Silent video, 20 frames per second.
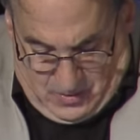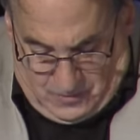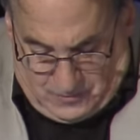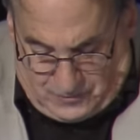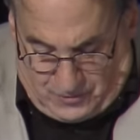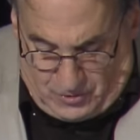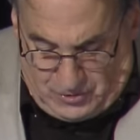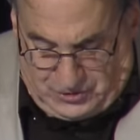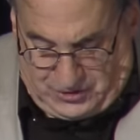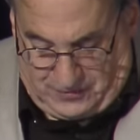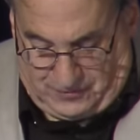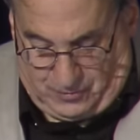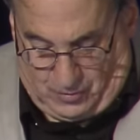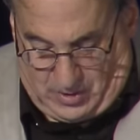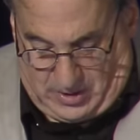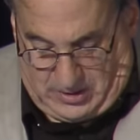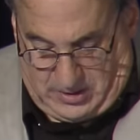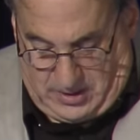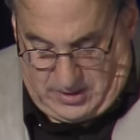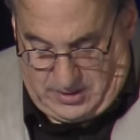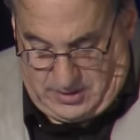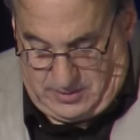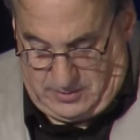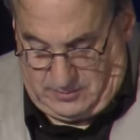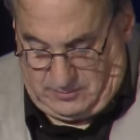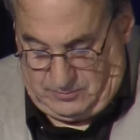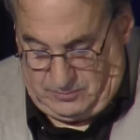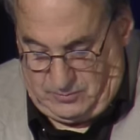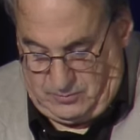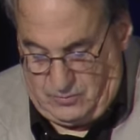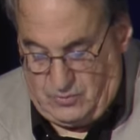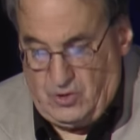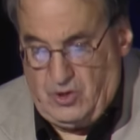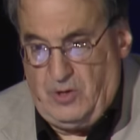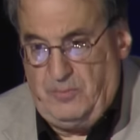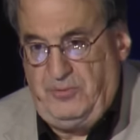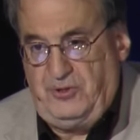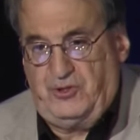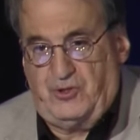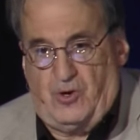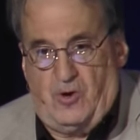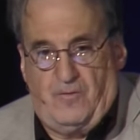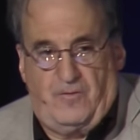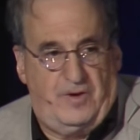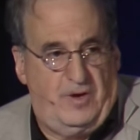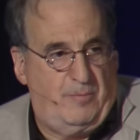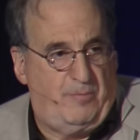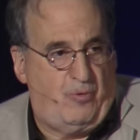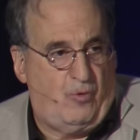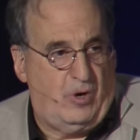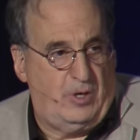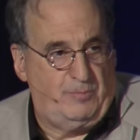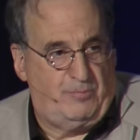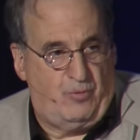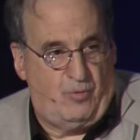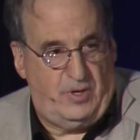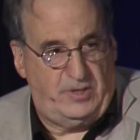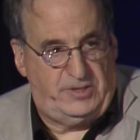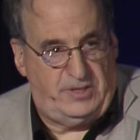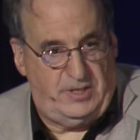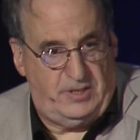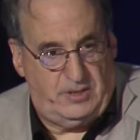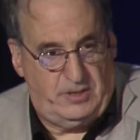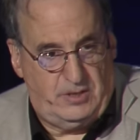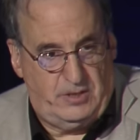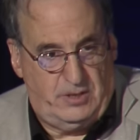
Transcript: First of all, observe an important point here.